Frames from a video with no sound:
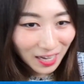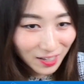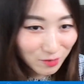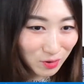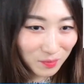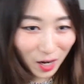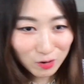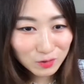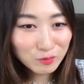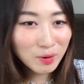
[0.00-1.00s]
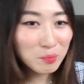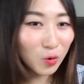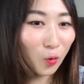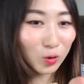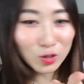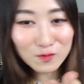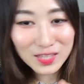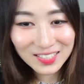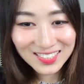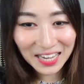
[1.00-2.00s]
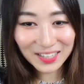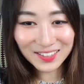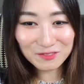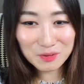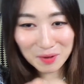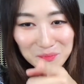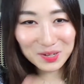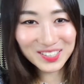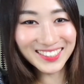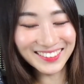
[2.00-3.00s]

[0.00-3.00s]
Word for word: I rem- I'll remember all of this. I remember.